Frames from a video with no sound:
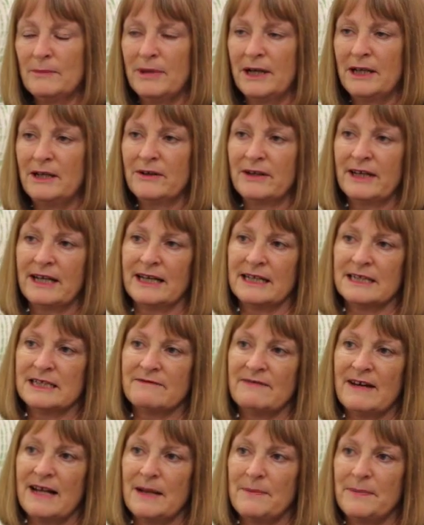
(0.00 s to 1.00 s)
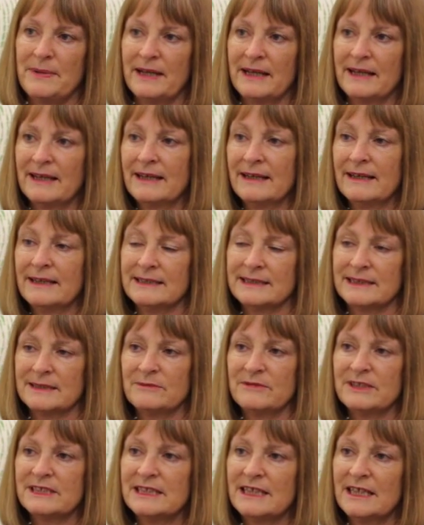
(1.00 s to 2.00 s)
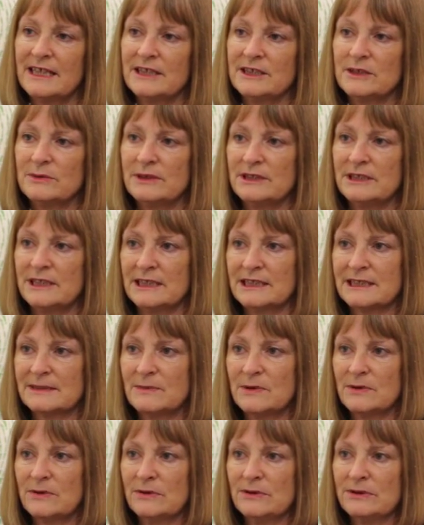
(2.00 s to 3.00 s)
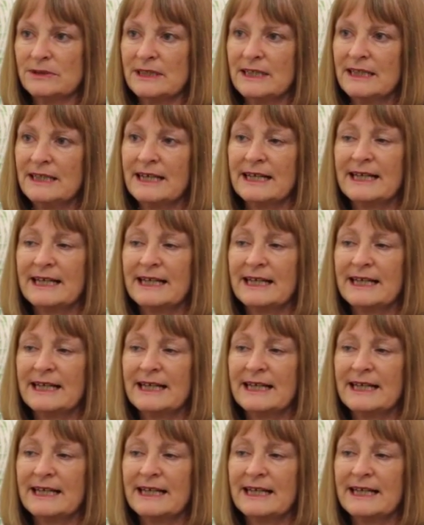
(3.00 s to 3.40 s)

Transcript: by looking at developing some research which explored,